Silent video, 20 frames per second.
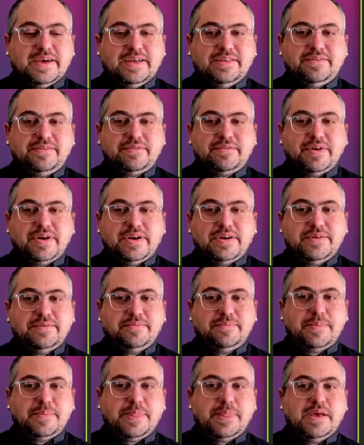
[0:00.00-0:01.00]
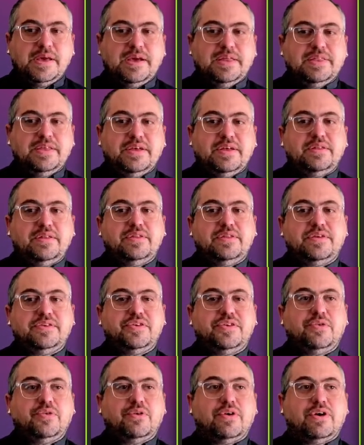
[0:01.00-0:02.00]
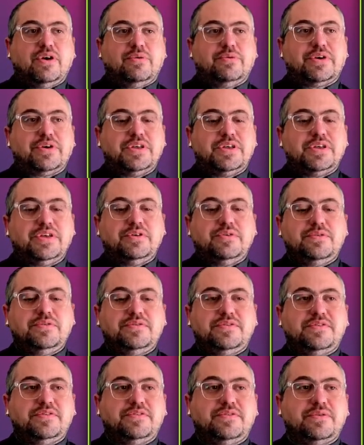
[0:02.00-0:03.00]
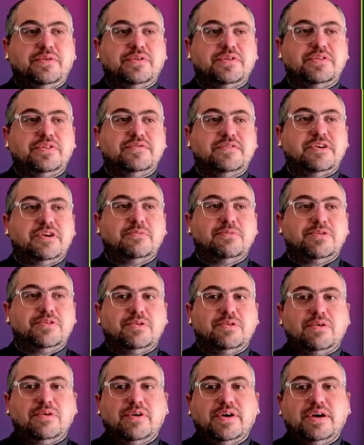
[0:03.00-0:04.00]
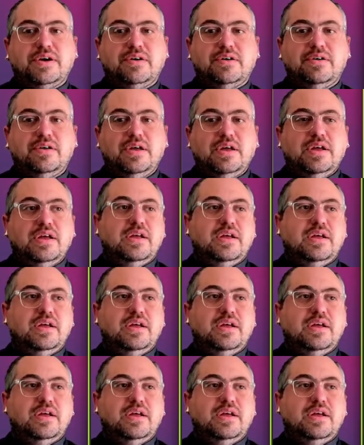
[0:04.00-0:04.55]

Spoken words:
gets, right? And then the URL we're going to use is stored in the variable URL.